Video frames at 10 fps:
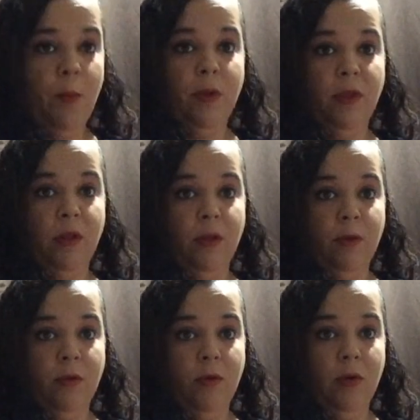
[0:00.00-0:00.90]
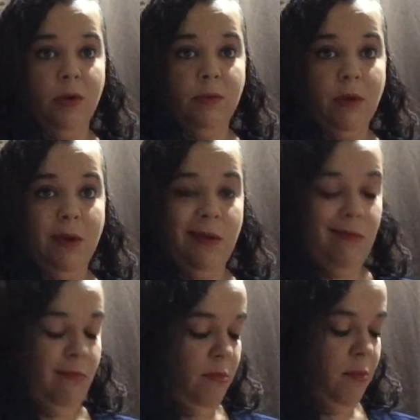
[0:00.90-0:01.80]
Put the glue in the wrong spot.
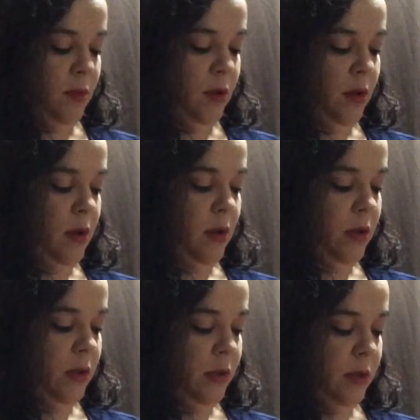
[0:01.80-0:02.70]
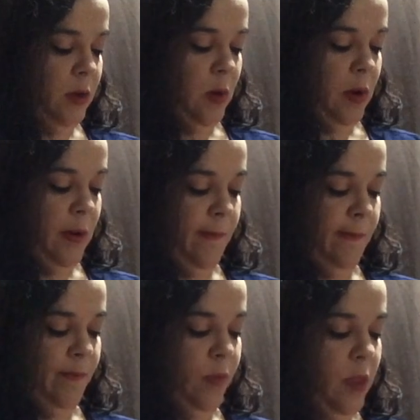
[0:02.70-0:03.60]
That's alright.
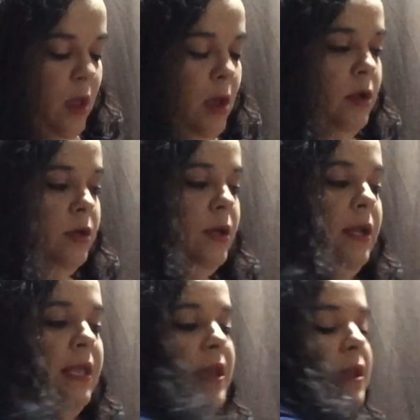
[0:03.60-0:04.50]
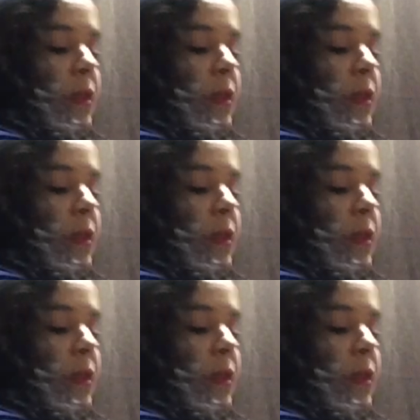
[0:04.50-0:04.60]
Try to get it in